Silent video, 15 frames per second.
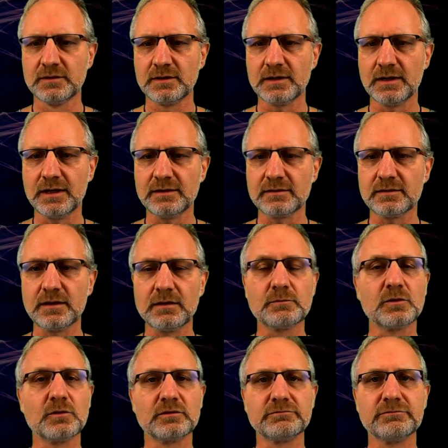And now I'm
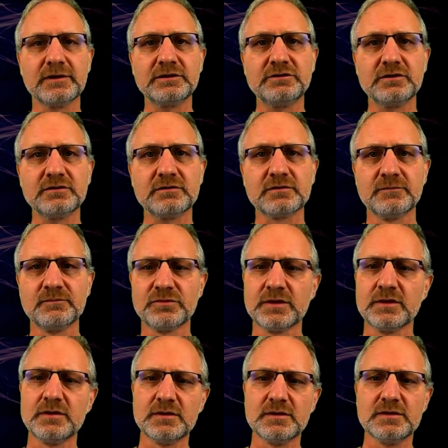going to flash it.
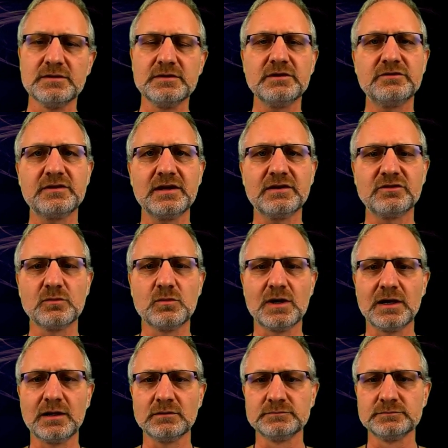This takes a
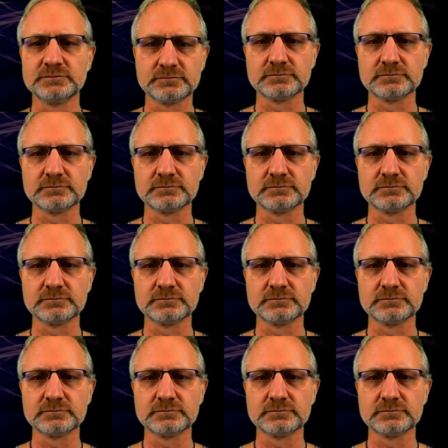while.